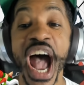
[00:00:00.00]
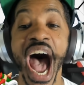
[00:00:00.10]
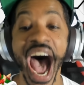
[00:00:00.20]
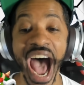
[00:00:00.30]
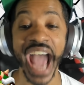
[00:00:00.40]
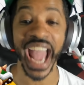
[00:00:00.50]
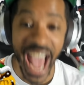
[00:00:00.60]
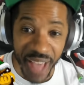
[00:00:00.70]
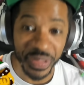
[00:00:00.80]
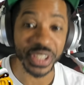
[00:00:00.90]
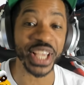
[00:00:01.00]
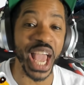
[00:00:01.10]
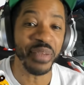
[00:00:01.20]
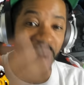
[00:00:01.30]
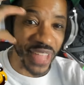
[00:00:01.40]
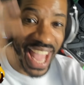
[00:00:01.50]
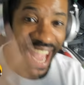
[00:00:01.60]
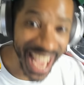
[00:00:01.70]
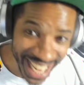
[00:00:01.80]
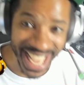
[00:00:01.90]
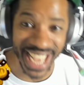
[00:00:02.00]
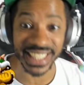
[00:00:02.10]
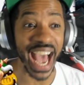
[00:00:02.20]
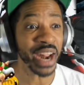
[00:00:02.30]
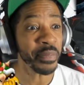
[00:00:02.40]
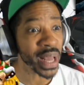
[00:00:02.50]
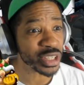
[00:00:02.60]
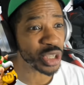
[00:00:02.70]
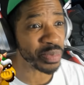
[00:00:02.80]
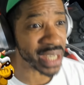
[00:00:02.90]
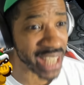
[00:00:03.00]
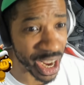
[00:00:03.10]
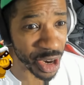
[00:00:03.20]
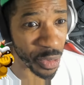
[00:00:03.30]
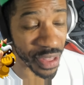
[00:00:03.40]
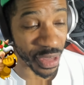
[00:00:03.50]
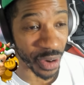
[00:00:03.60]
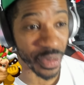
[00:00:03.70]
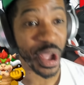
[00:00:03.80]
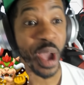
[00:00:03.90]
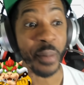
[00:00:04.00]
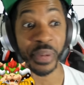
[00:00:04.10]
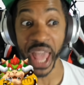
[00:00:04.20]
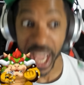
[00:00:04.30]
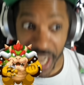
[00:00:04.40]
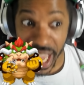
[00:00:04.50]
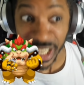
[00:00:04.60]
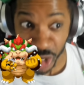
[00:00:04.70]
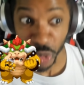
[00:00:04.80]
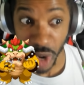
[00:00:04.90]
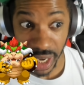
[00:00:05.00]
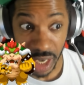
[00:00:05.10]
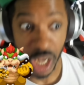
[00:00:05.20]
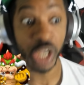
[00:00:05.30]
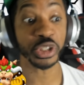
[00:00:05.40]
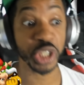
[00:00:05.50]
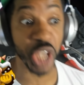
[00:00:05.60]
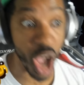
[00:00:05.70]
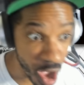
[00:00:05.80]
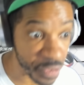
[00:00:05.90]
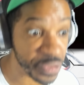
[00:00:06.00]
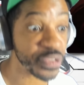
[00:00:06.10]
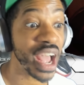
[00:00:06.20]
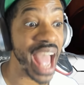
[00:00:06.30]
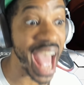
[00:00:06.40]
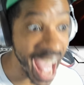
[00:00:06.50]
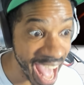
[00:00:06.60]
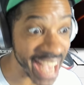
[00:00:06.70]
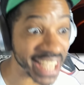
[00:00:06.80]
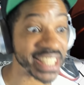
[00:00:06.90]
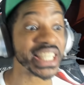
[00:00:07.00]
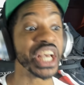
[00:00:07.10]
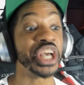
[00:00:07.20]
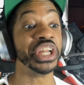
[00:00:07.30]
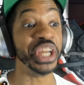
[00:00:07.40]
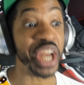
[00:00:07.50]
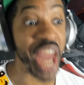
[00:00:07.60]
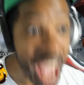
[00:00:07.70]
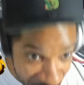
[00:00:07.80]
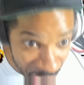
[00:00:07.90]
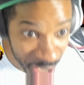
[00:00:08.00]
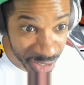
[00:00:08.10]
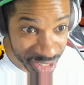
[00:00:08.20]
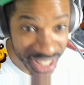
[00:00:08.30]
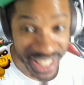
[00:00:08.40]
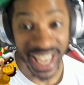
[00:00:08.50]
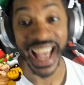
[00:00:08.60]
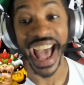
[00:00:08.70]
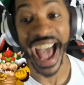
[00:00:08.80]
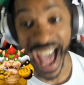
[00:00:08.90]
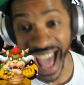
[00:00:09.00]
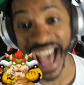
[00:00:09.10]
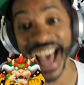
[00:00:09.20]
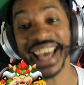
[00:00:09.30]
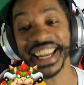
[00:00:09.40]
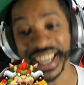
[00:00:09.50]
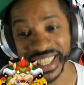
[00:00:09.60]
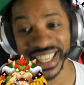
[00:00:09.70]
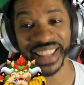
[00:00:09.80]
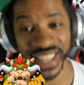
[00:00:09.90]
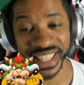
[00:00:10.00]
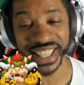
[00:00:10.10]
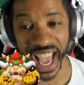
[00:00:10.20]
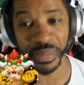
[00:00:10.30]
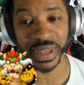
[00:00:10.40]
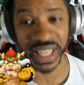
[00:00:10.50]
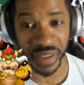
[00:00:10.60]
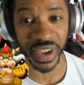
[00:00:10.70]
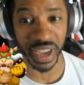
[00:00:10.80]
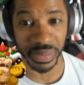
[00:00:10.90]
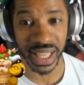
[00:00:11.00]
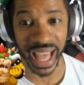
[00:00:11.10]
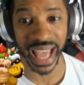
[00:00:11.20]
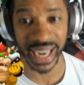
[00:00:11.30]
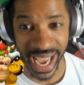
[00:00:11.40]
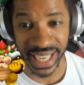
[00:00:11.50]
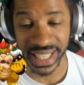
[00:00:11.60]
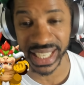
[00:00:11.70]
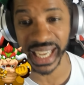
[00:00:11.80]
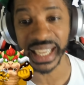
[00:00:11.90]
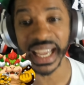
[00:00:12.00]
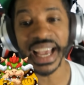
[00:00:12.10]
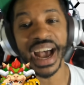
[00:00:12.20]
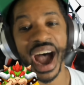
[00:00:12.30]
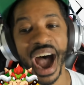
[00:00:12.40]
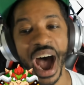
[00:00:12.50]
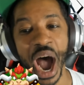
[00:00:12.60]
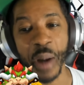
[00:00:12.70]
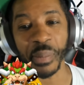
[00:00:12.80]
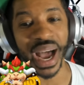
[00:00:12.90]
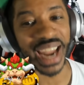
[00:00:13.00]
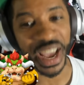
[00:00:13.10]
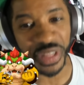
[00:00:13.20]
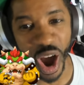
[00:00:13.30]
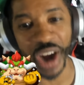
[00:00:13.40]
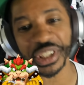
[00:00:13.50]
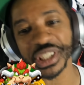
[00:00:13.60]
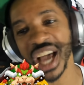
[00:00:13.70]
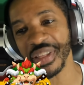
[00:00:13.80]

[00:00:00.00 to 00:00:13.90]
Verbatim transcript: I had this game on the N E S. I didn't play the Super Nintendo one though, but the N E S one, tough as nails. And it looks like this game is living up to that legacy. Um, I like the art style.